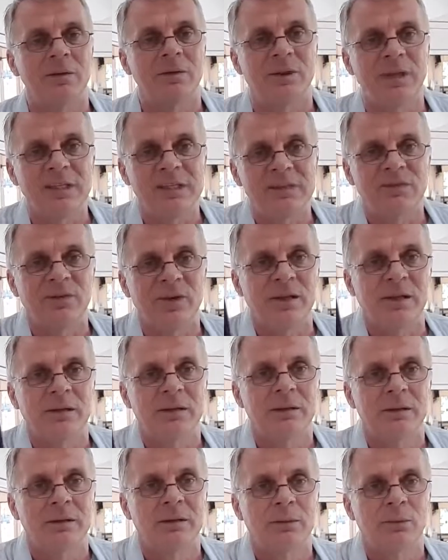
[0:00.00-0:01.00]
this
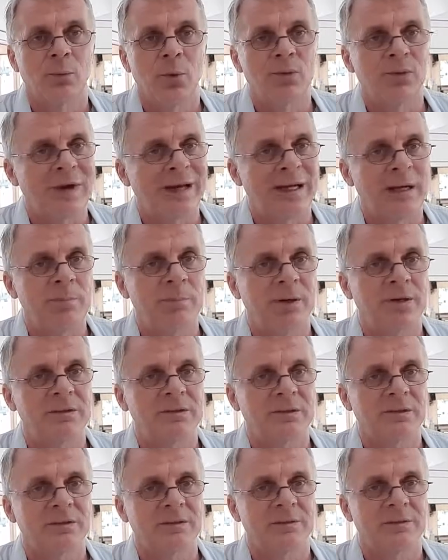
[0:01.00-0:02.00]
thing with any
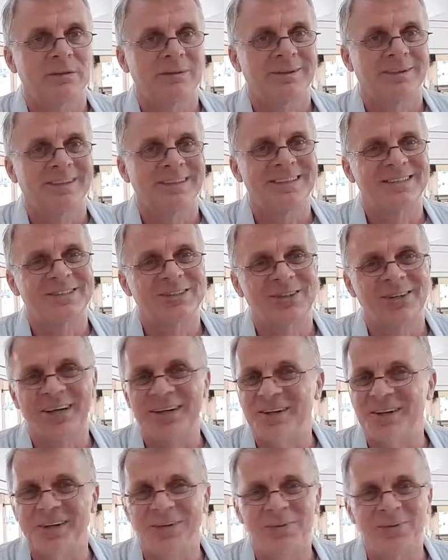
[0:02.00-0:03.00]
person. And
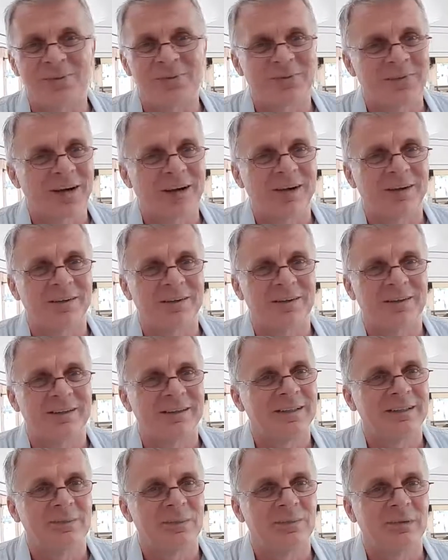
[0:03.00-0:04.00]
surely not with God.
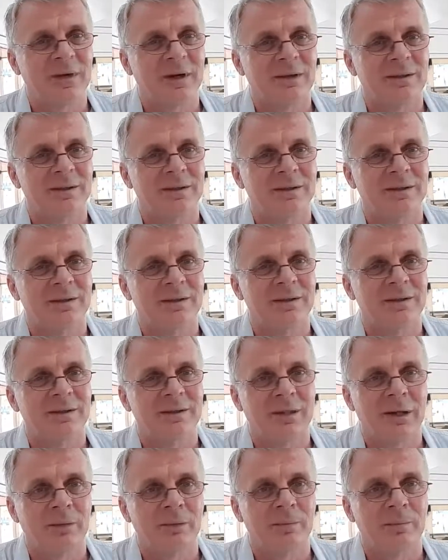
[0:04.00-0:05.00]
Not with God.
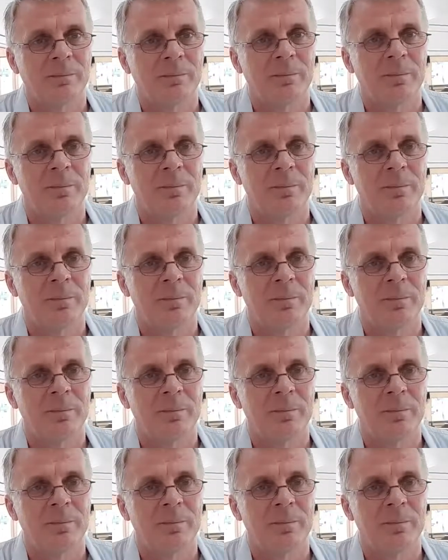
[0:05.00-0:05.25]
No.